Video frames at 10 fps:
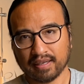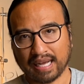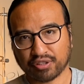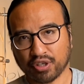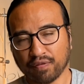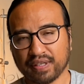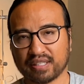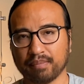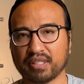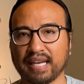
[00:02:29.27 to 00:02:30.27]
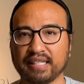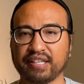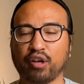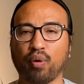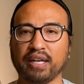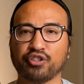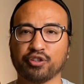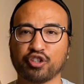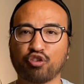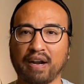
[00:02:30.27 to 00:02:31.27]
Now, solving simultaneous
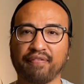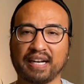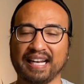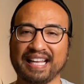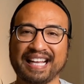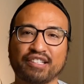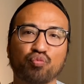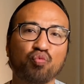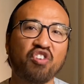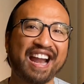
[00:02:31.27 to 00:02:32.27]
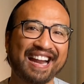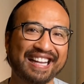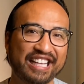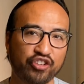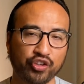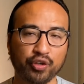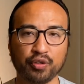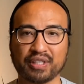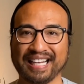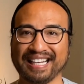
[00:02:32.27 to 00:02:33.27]
equations graphically is rarely
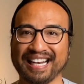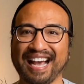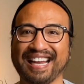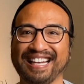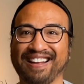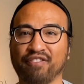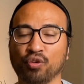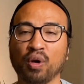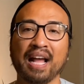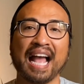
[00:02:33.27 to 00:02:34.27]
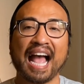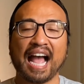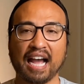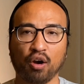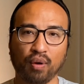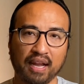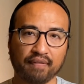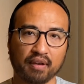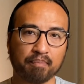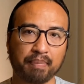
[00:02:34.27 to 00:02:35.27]
used in A level.
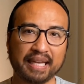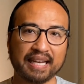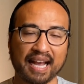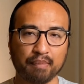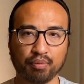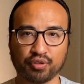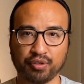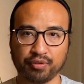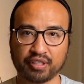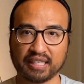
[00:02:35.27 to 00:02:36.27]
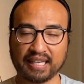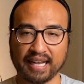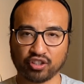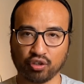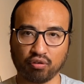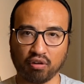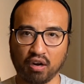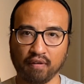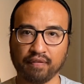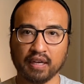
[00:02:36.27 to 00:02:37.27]
However, being able to sketch a
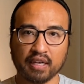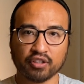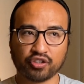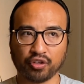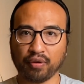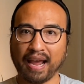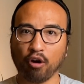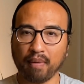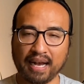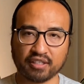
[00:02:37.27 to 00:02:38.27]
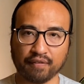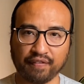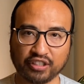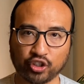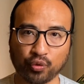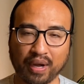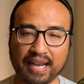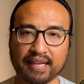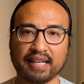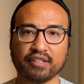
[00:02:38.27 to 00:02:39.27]
graph to help as a visual
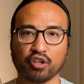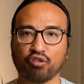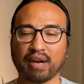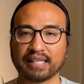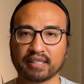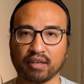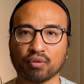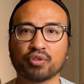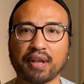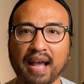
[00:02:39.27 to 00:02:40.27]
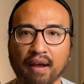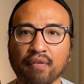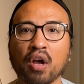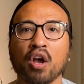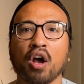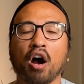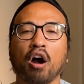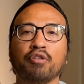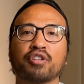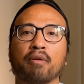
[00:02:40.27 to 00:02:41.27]
aid is a great skill to have.
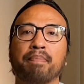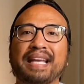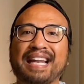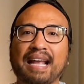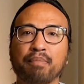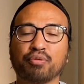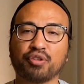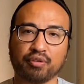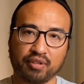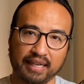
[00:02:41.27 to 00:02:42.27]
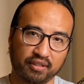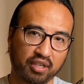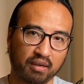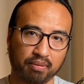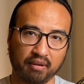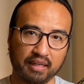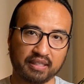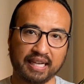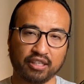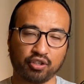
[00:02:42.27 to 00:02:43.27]
Also, being able to interpret a
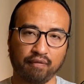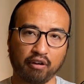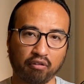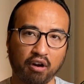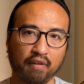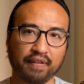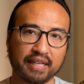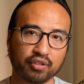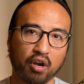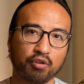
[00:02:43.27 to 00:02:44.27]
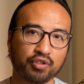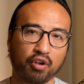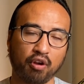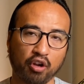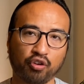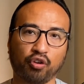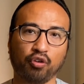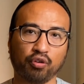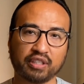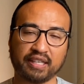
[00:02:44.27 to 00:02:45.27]
sketch of a graph is also a
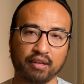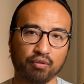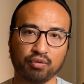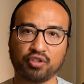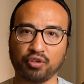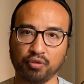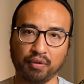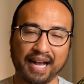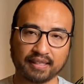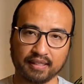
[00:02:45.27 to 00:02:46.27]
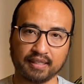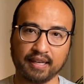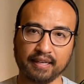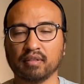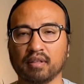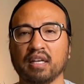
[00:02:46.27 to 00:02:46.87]
good skill to ascertain.